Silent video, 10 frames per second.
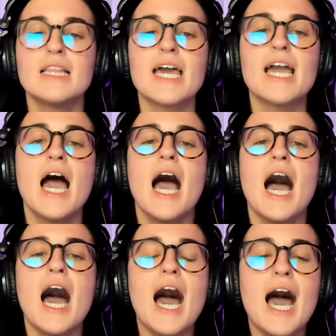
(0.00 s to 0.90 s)
Like
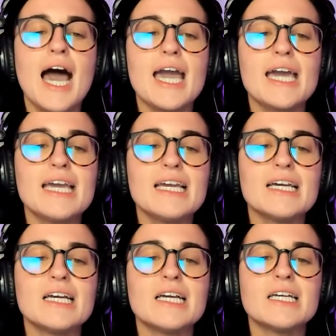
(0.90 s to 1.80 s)
I
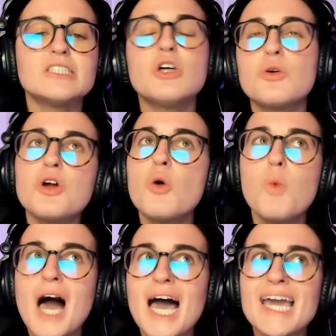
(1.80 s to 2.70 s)
don't know
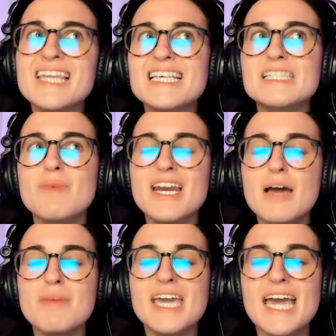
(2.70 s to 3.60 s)
why, and this might
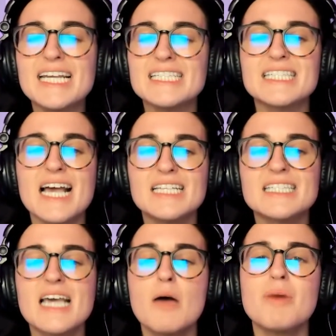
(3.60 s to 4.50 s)
not make any
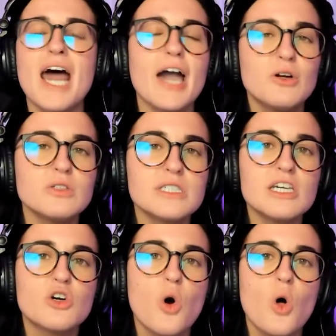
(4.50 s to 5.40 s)
sense, but I don't
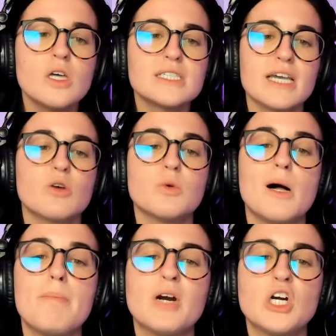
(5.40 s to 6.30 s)
see Cole as like a
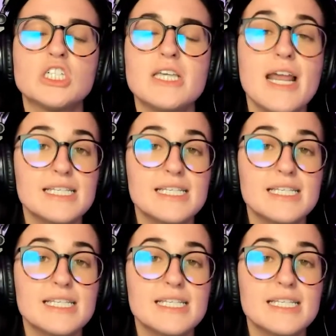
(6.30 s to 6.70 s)
real person.